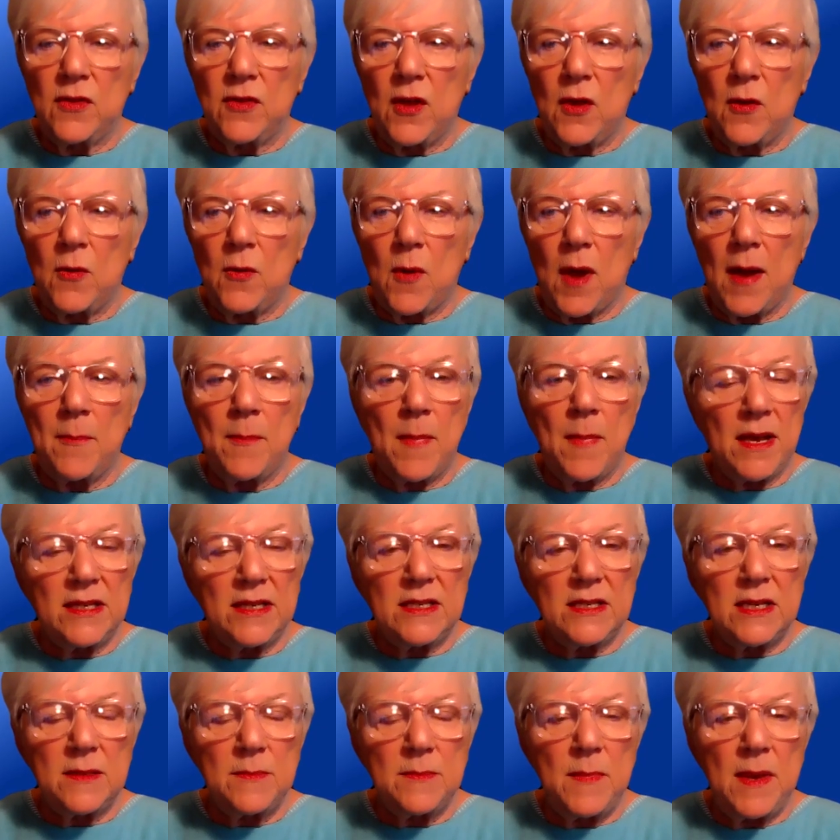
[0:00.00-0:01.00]
though I
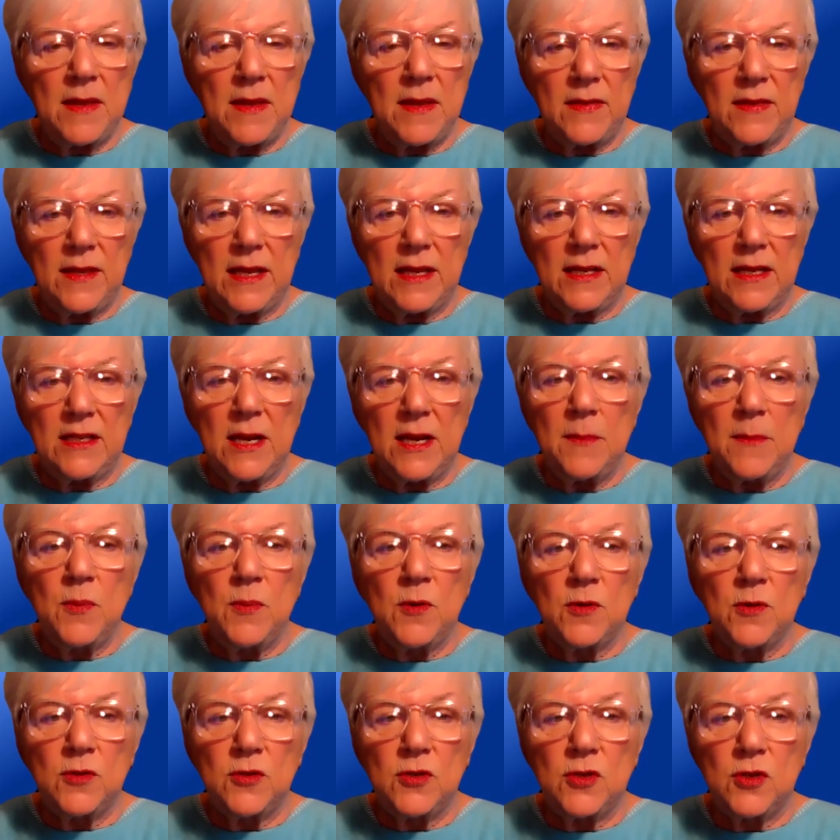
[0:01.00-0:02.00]
must admit the
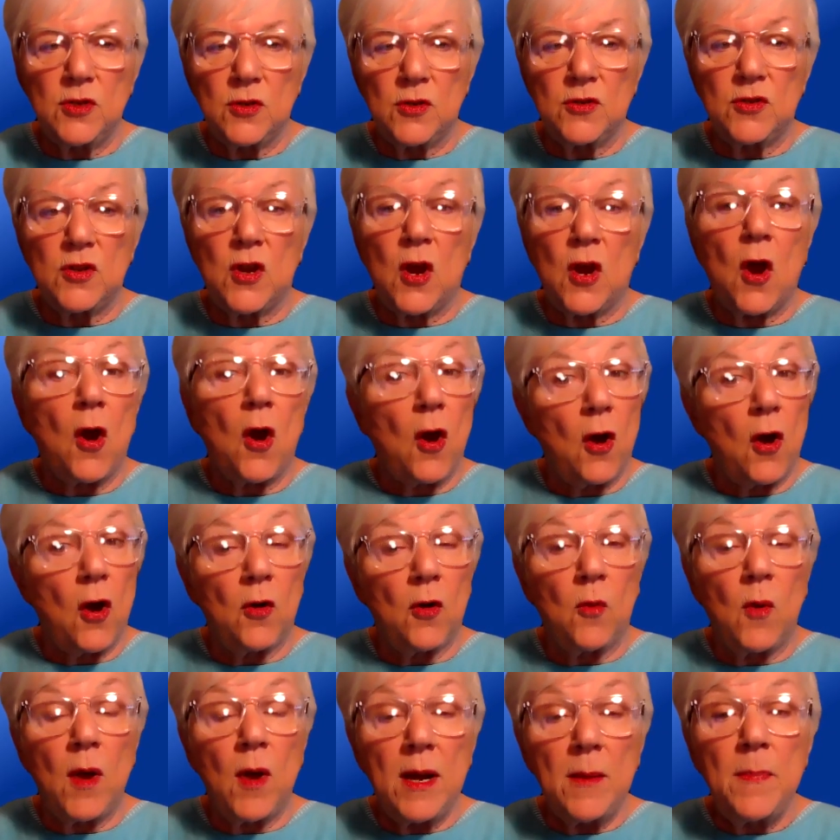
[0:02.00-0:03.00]
temperatures
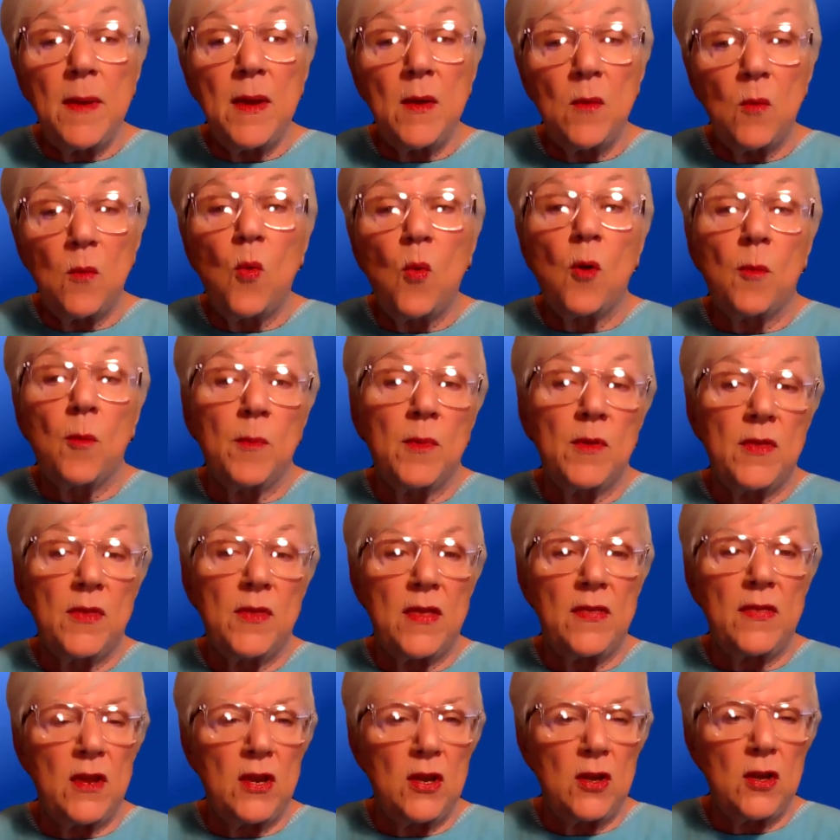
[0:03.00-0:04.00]
are quite a bit warmer
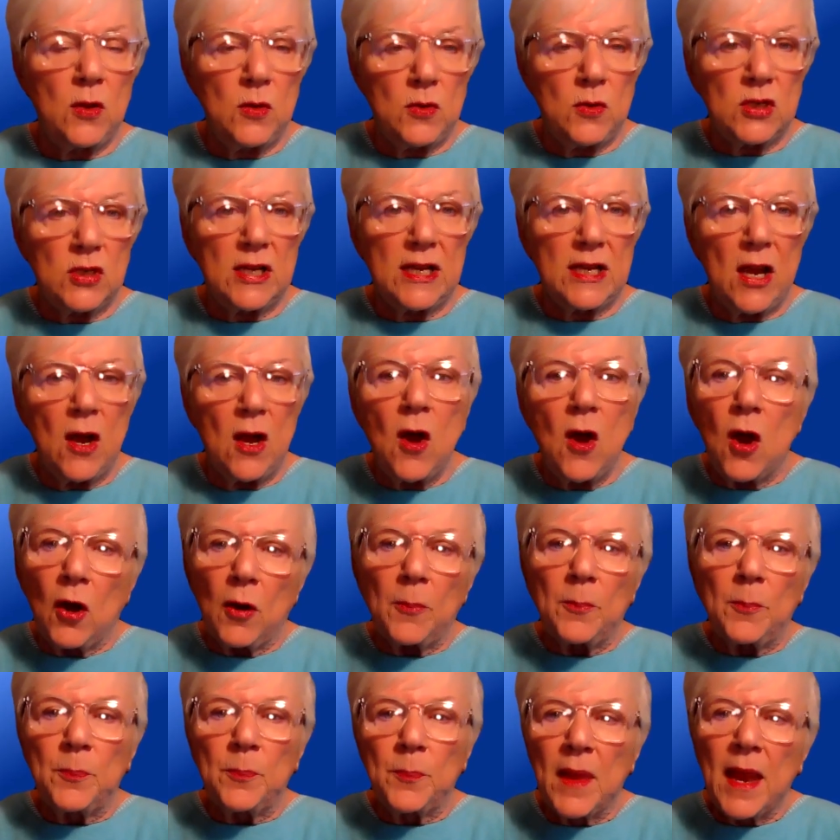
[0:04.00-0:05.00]
than they usually
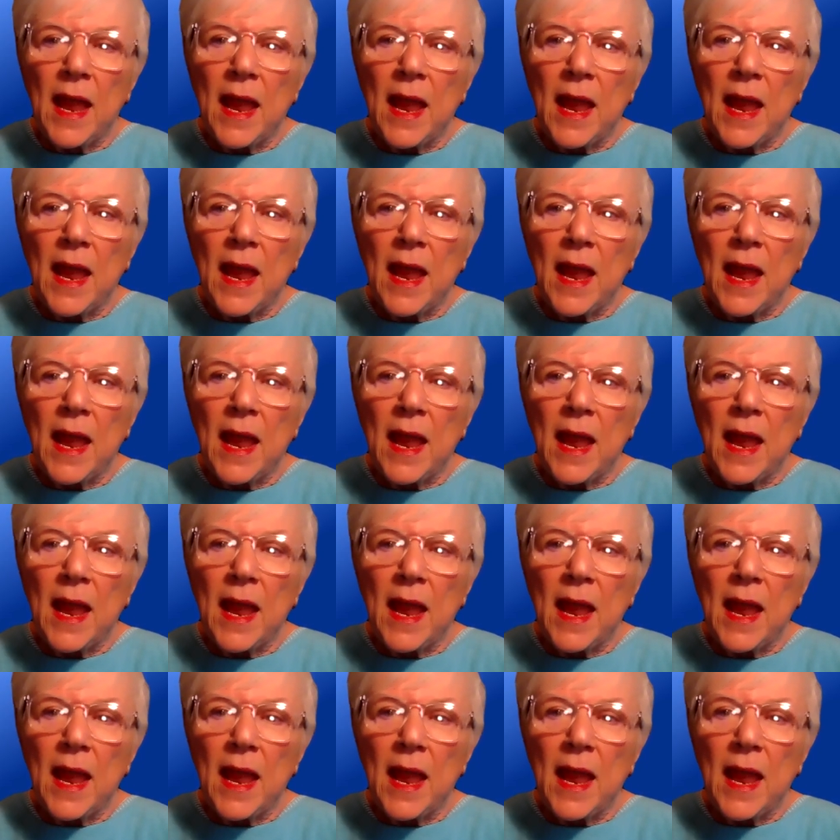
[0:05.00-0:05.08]
are.